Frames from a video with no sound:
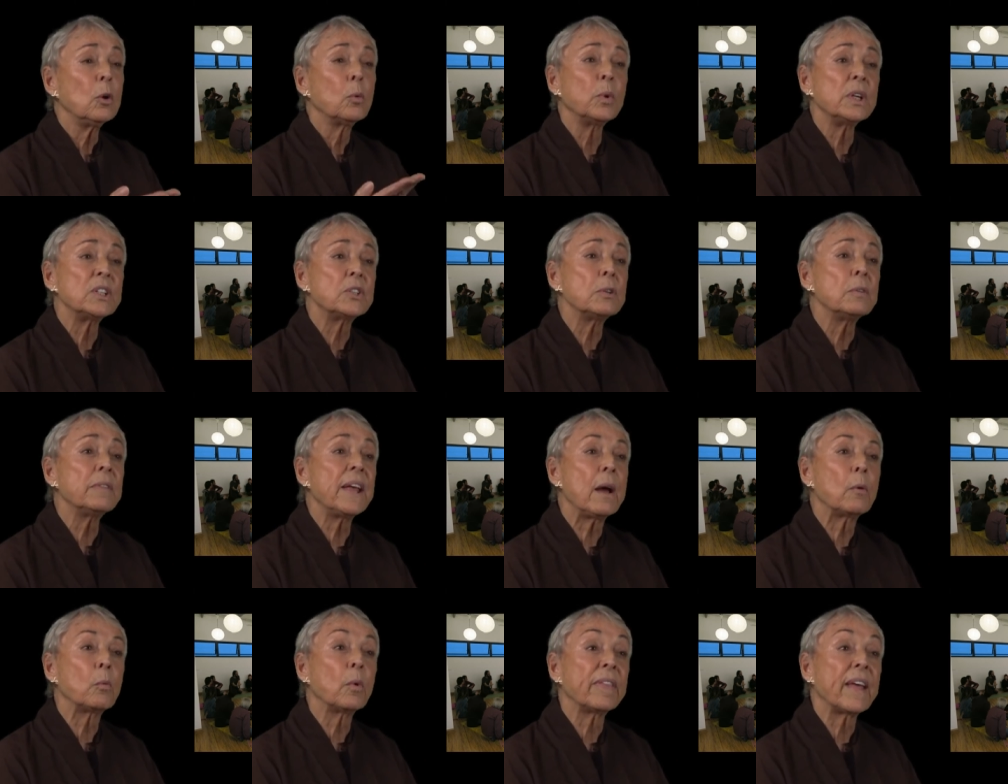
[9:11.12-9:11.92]
We do
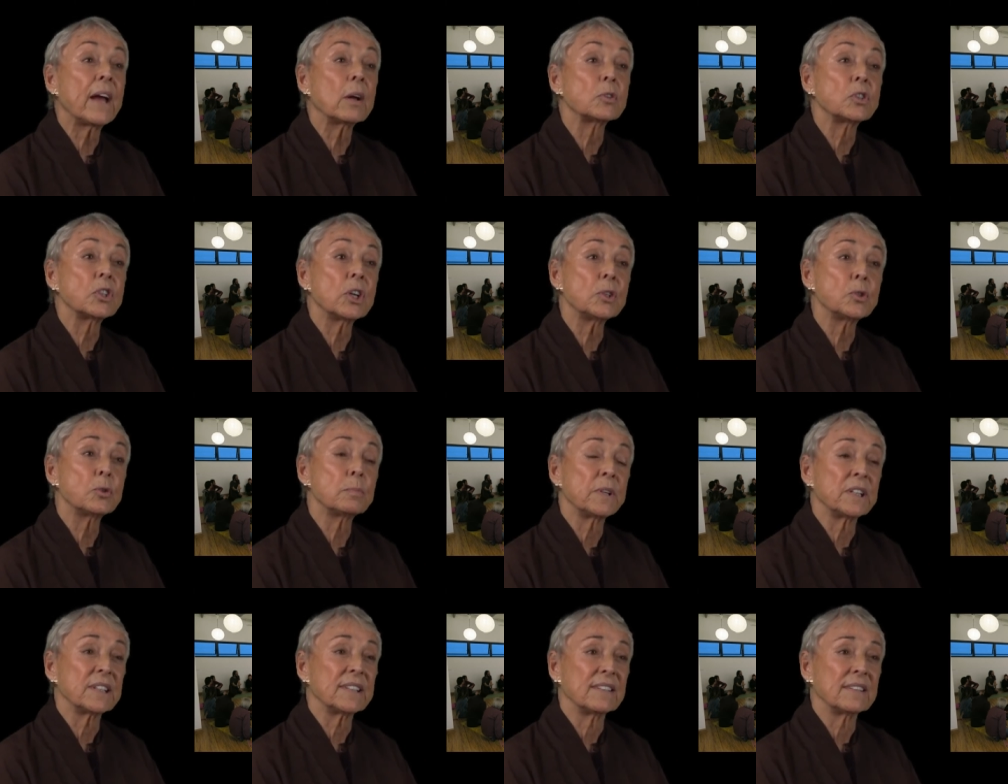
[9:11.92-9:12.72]
that without
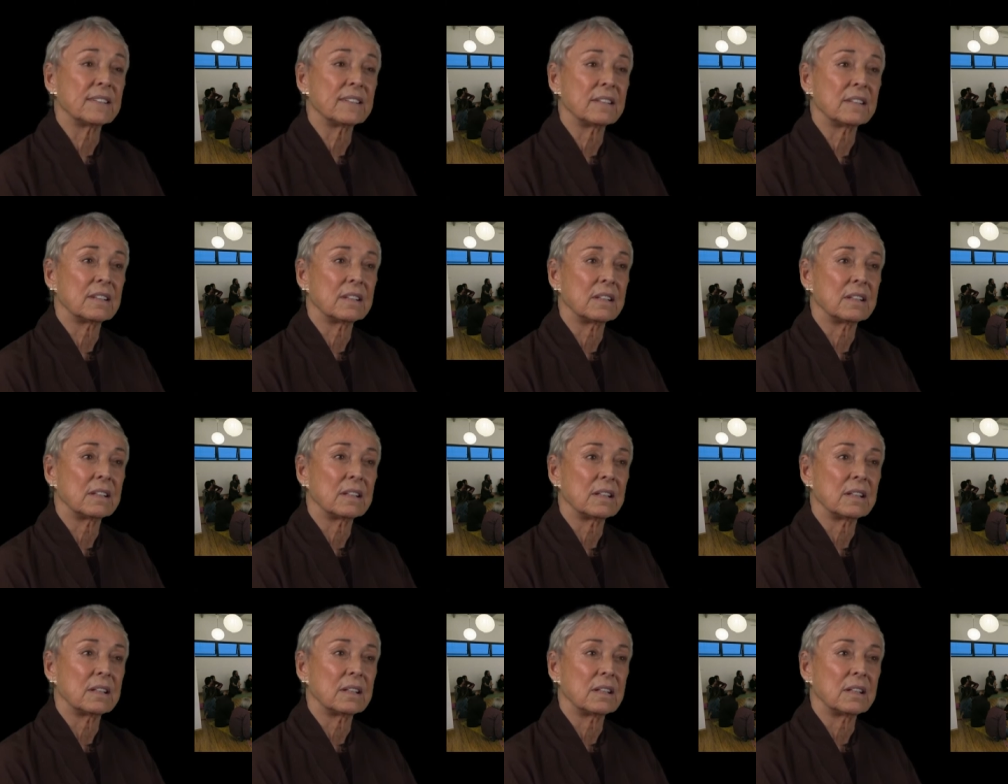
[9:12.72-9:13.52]
judgment.
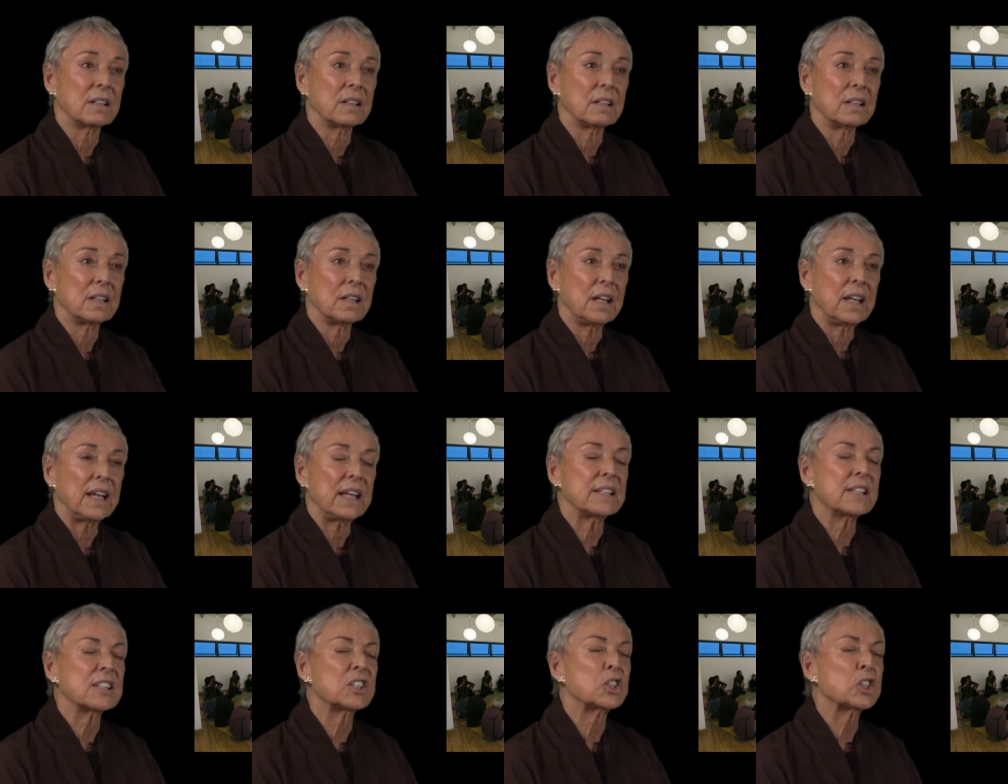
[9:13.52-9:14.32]

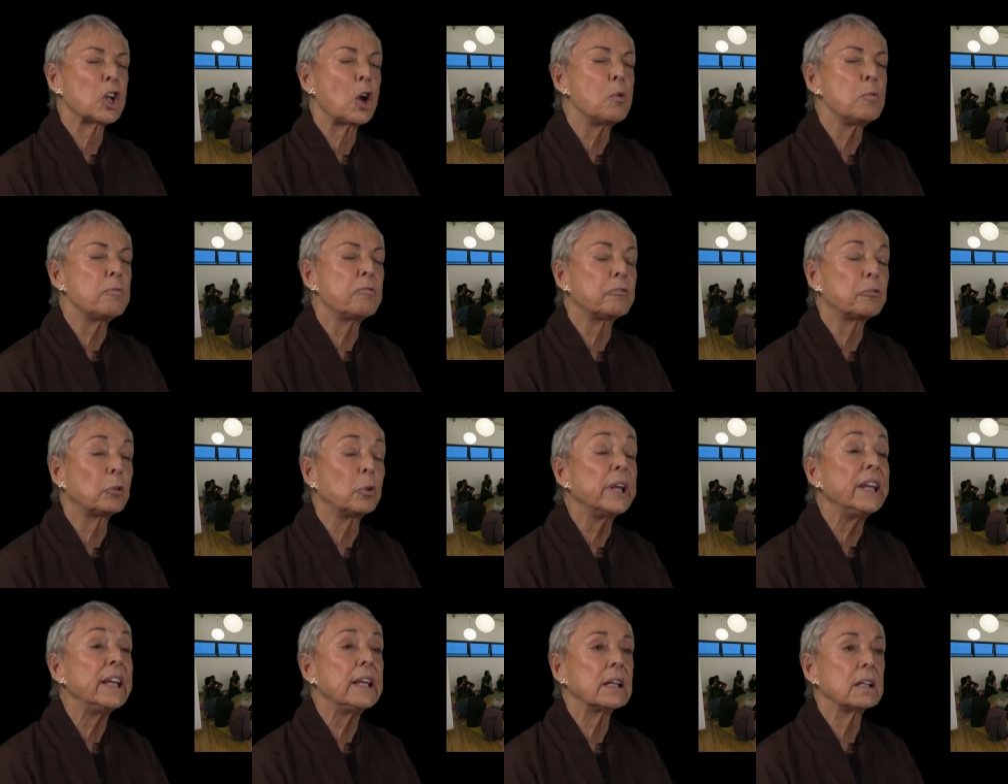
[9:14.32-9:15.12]
It's so
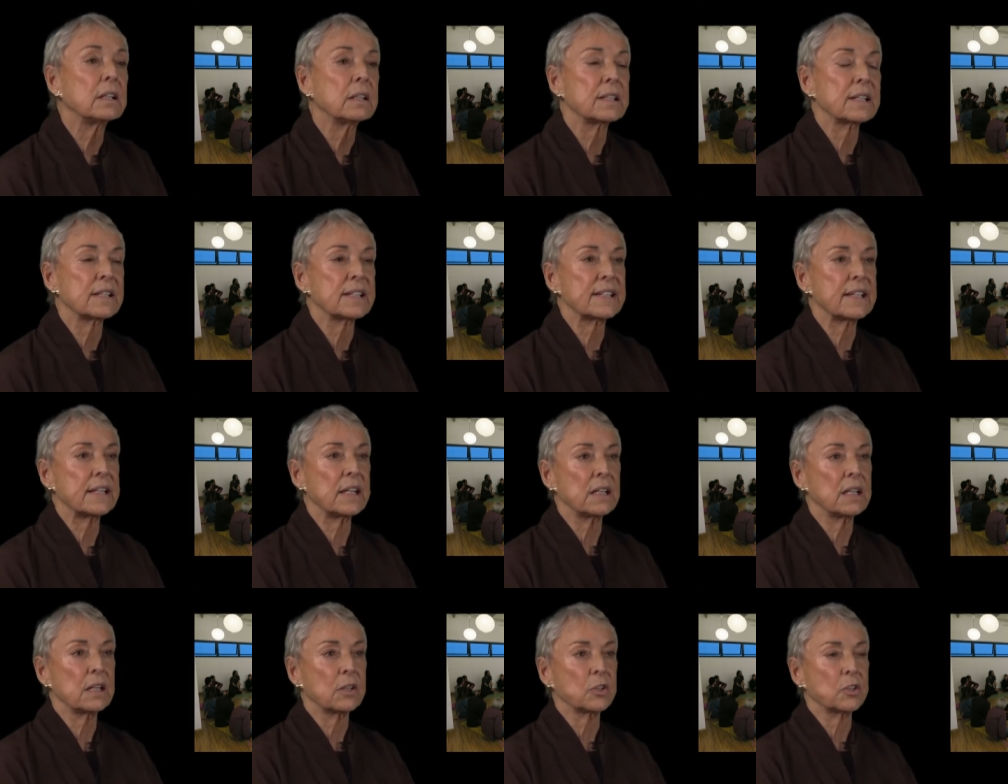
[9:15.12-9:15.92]
freeing to
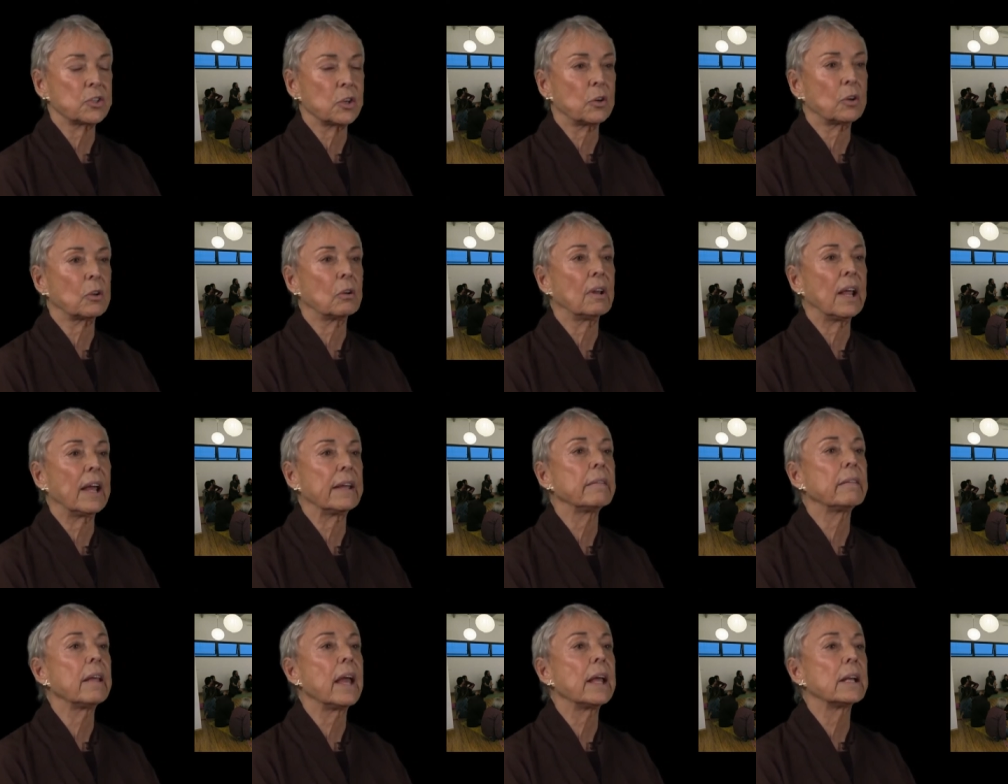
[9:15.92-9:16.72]
sit in a circle
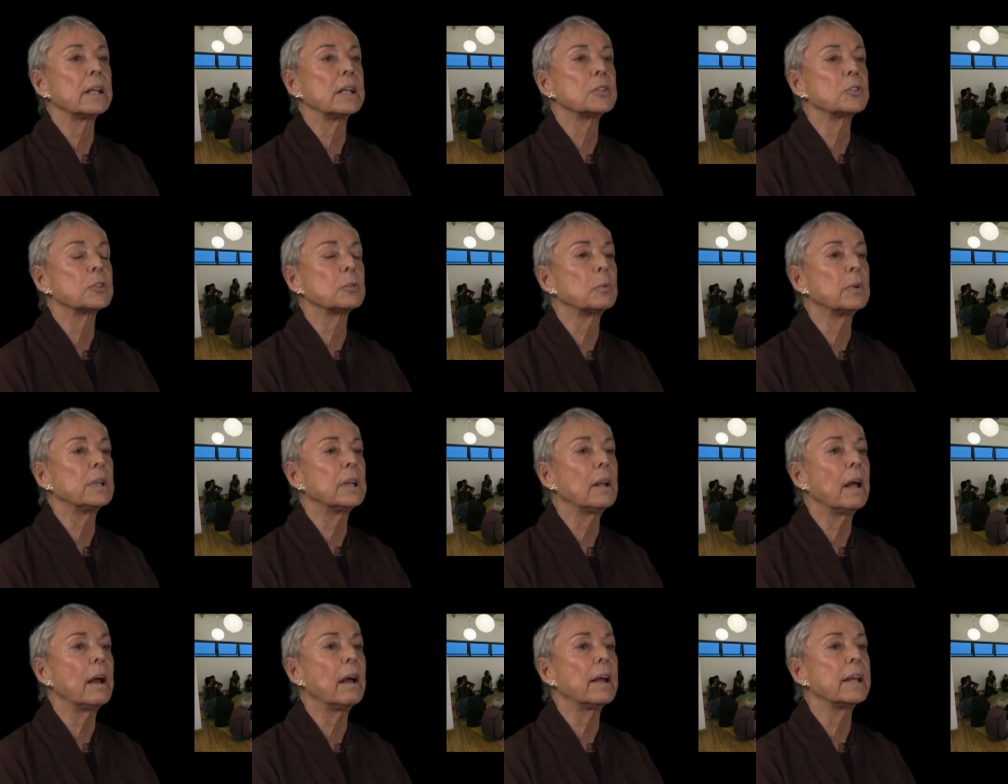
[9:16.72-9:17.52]
like that and to
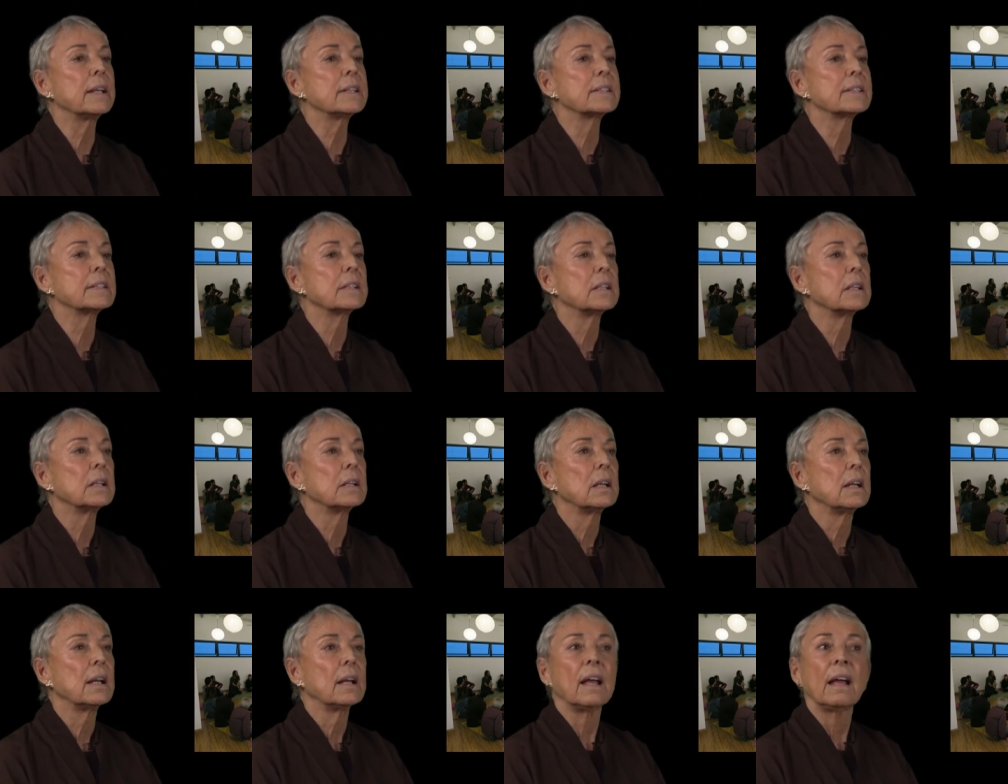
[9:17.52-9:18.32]
realize
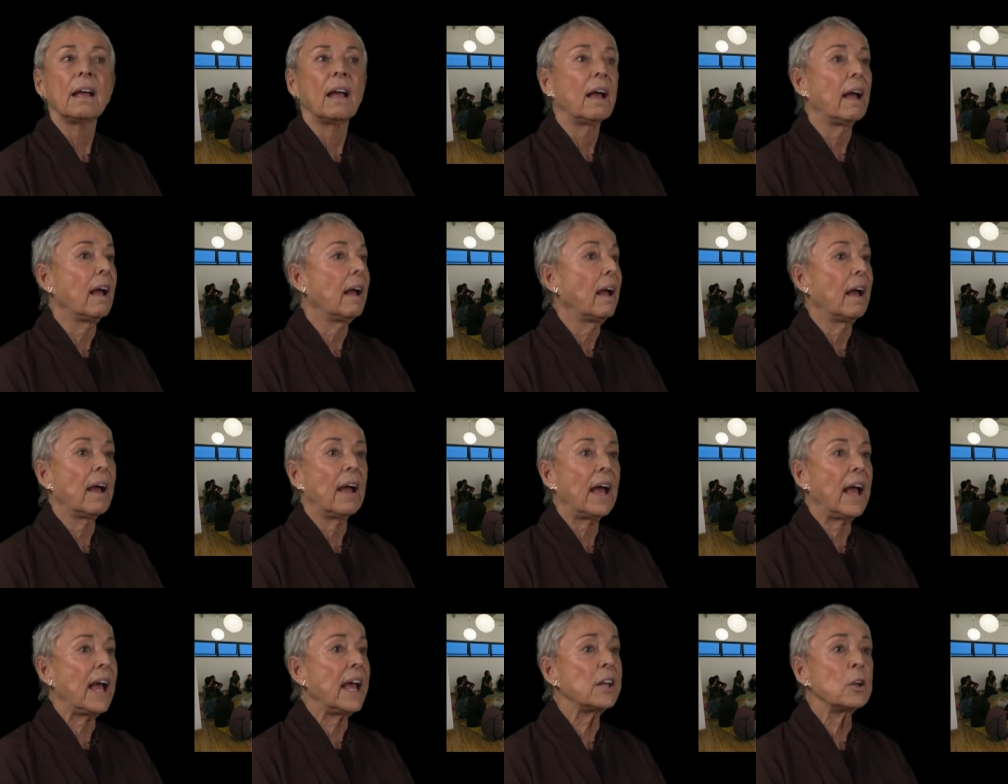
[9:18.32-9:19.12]

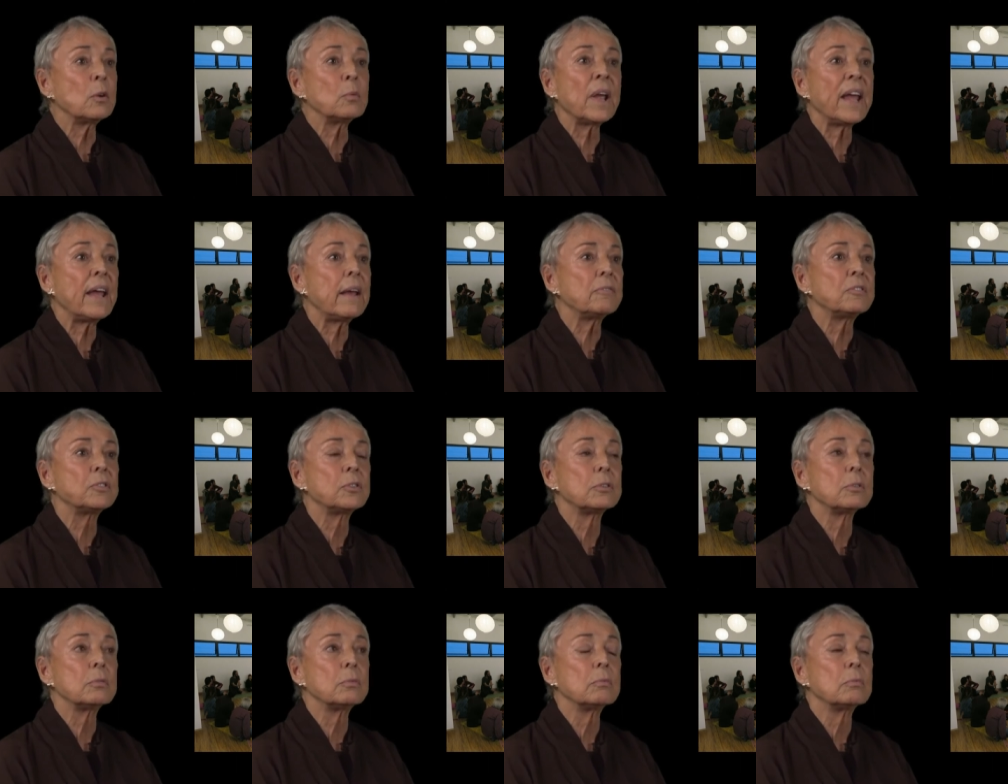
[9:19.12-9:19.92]
I don't have
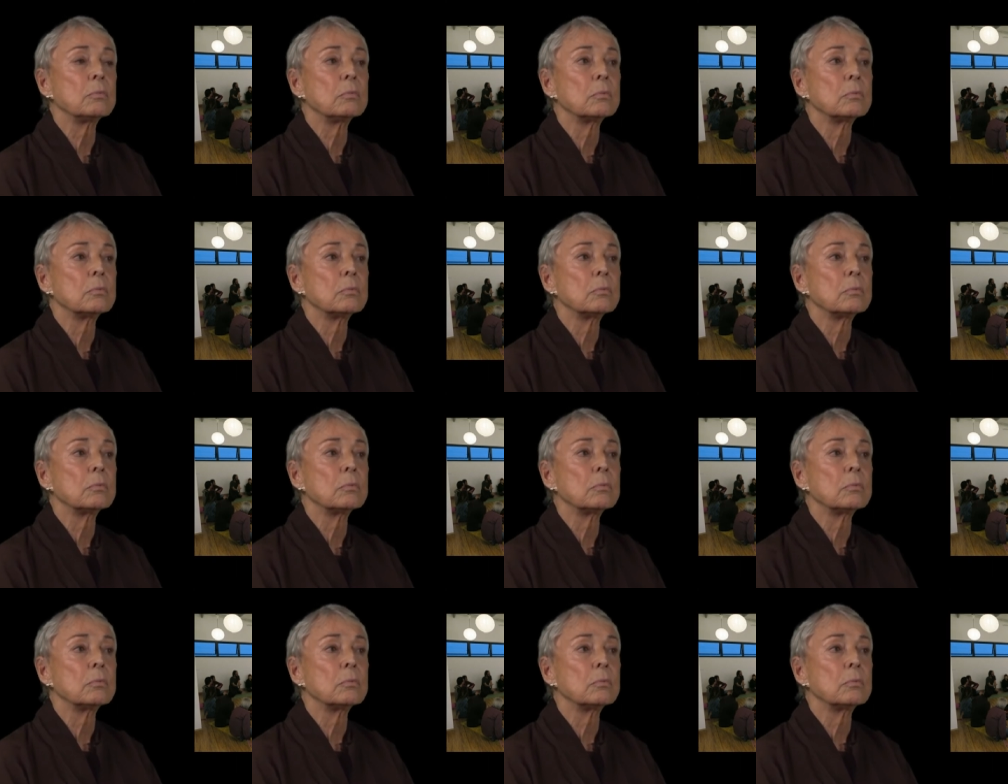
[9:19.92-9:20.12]
to